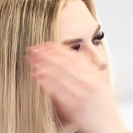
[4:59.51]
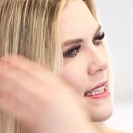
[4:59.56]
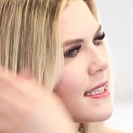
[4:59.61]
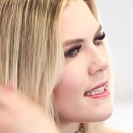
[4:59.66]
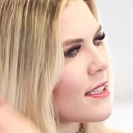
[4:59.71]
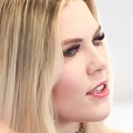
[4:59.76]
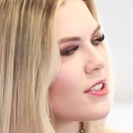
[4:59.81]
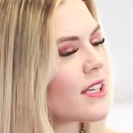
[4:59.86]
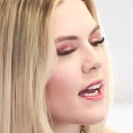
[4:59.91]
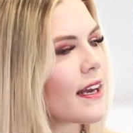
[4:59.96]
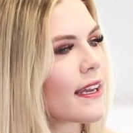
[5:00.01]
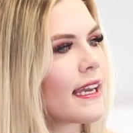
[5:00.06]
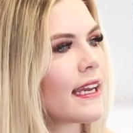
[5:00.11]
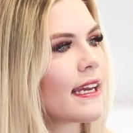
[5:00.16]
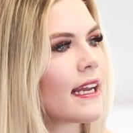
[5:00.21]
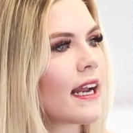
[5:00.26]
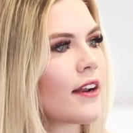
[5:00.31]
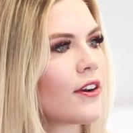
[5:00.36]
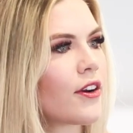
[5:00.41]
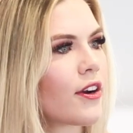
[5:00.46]
still tucking
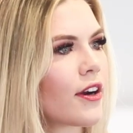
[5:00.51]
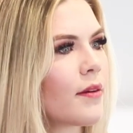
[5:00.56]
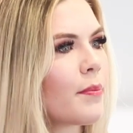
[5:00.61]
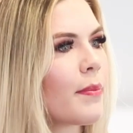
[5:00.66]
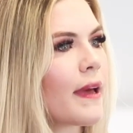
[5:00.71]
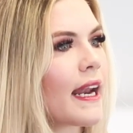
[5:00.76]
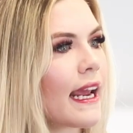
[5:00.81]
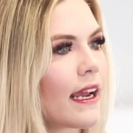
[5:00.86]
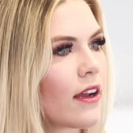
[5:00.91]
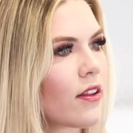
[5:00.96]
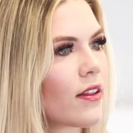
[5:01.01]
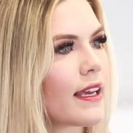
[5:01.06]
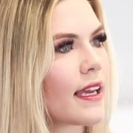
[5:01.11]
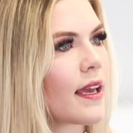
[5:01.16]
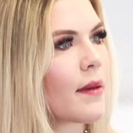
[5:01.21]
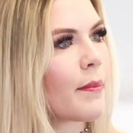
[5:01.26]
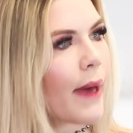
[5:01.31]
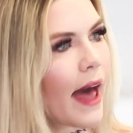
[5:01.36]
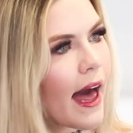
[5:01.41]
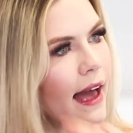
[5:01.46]
it under, but angling
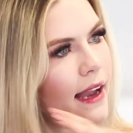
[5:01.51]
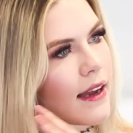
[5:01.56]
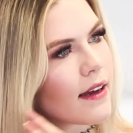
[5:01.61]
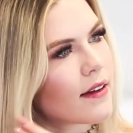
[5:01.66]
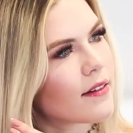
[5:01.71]
it back.